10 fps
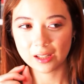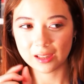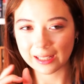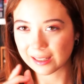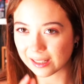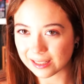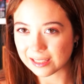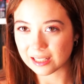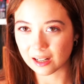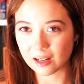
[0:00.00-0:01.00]
like an
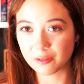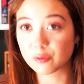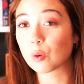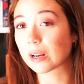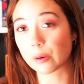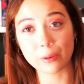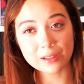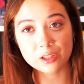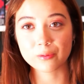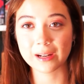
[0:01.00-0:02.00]
idea of what I
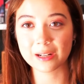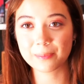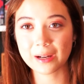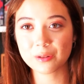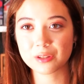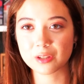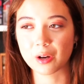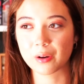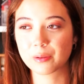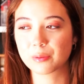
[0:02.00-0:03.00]
want to write about.
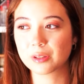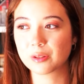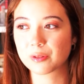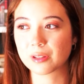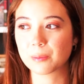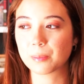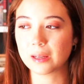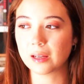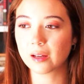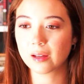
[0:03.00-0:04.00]
So it will usually
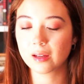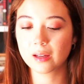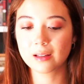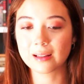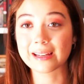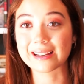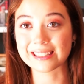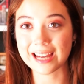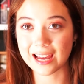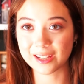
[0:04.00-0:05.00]
be like a
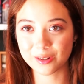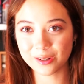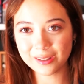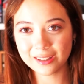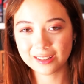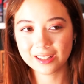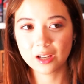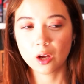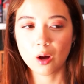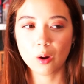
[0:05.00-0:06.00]
title,
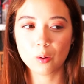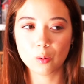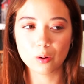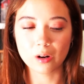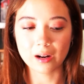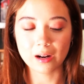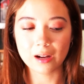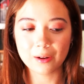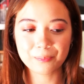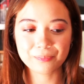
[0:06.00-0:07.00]
or
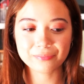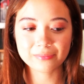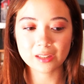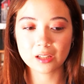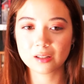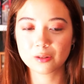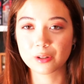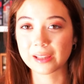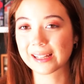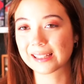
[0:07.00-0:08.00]
Um,
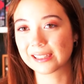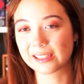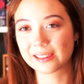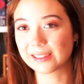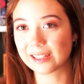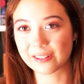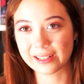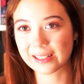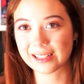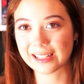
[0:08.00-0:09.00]
or like a little
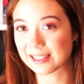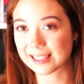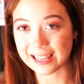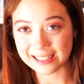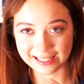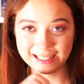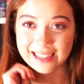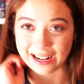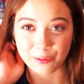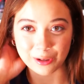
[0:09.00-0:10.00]
lyric kind of sentence
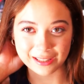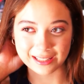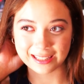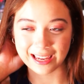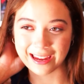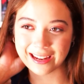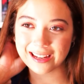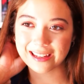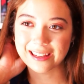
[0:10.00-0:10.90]
that I want to say.